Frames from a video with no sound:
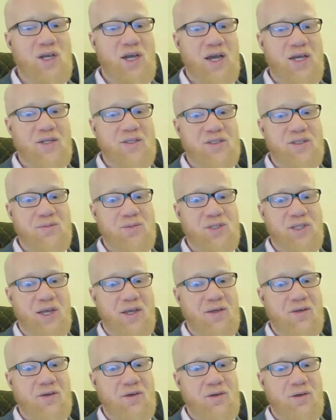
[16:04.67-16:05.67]
And it seems
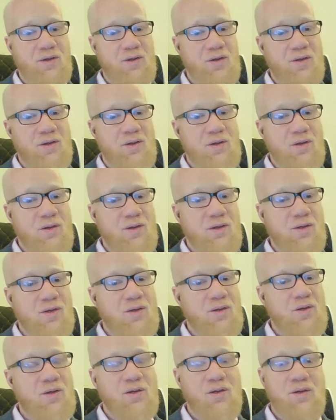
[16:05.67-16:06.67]
like,
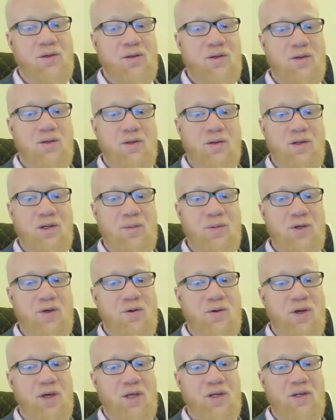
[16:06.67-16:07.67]
let me go